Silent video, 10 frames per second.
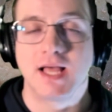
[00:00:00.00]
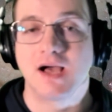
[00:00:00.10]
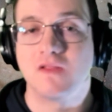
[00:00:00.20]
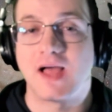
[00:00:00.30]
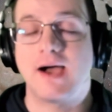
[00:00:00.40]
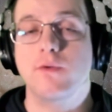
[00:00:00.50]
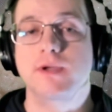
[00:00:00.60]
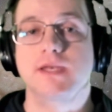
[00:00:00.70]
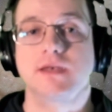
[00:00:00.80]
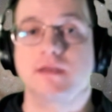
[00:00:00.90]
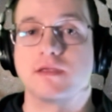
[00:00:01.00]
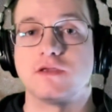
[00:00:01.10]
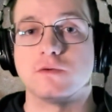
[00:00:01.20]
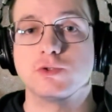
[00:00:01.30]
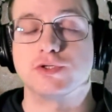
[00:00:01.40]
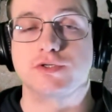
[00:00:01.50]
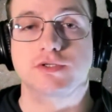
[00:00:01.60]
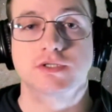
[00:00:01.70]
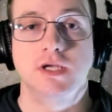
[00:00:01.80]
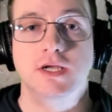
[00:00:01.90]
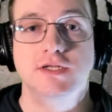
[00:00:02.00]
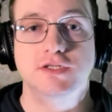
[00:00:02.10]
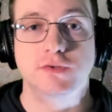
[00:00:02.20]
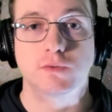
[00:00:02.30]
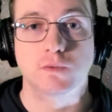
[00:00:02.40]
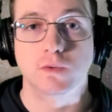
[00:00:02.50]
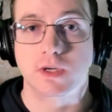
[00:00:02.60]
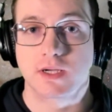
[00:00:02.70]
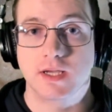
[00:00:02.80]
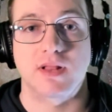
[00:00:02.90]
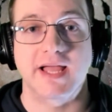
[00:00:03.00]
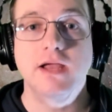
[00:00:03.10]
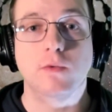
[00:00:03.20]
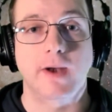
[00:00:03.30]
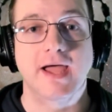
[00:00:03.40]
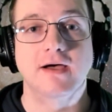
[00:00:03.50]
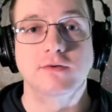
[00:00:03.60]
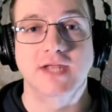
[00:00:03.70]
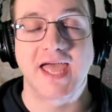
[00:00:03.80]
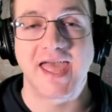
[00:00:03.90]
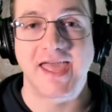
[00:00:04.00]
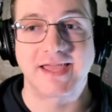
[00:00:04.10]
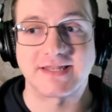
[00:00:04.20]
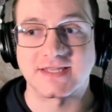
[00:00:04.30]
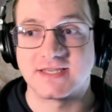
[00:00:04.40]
allowing users to play around and